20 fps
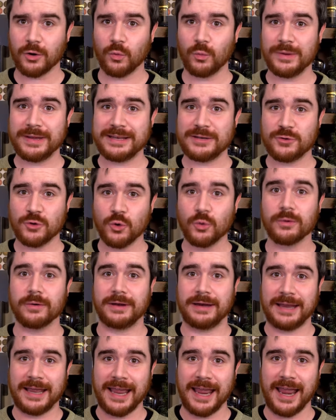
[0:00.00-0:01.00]
are we
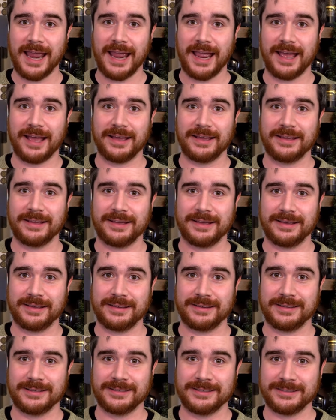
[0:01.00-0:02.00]
doing here?
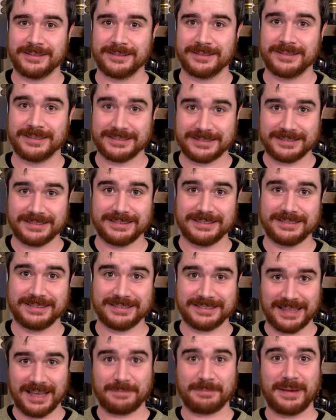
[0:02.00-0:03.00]
Is
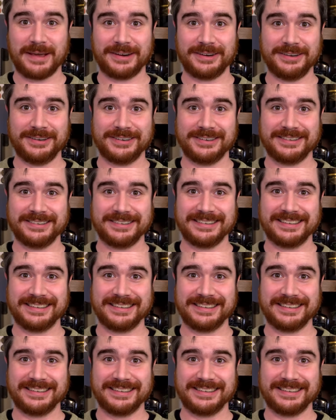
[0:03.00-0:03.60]
that better?